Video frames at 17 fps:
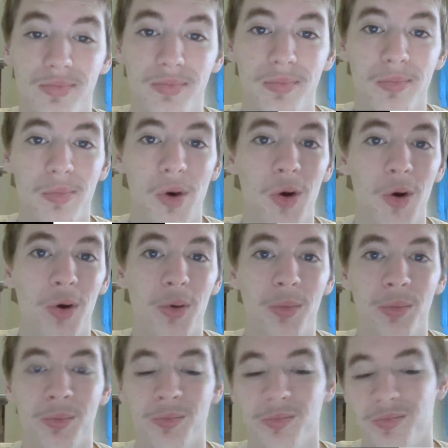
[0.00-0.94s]

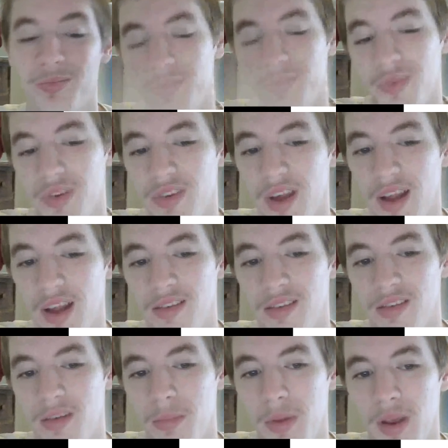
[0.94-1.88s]
modem decides
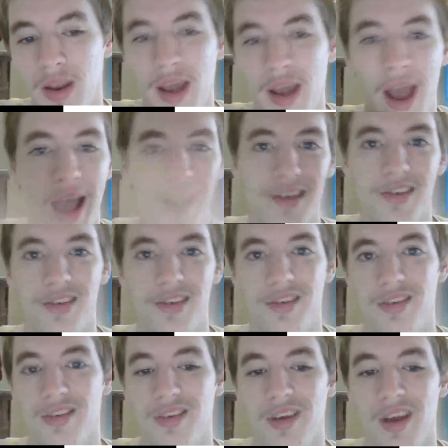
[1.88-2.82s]
to be an
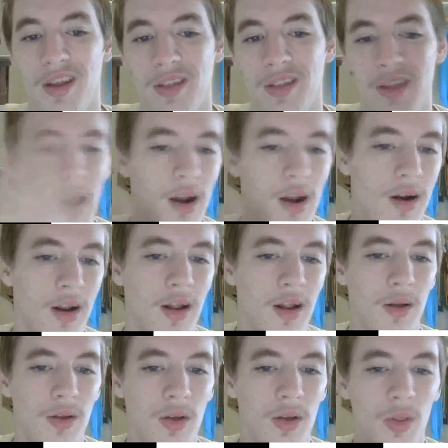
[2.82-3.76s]
ass and the
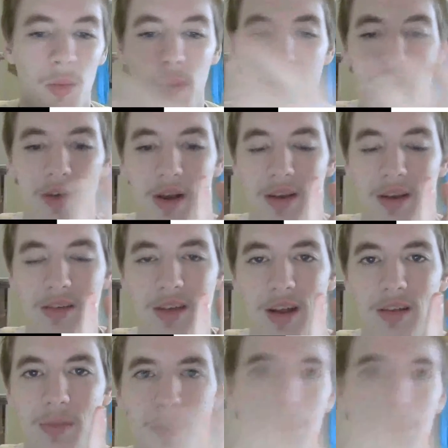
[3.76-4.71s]
internet, you know, the Wi-Fi
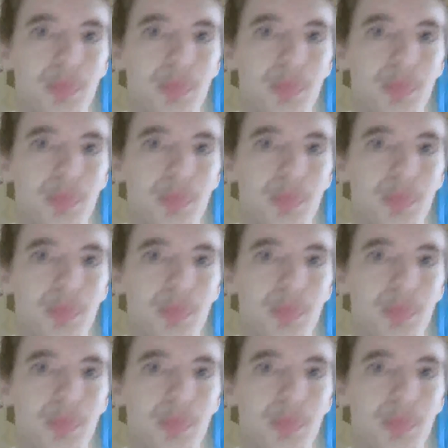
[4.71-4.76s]
decides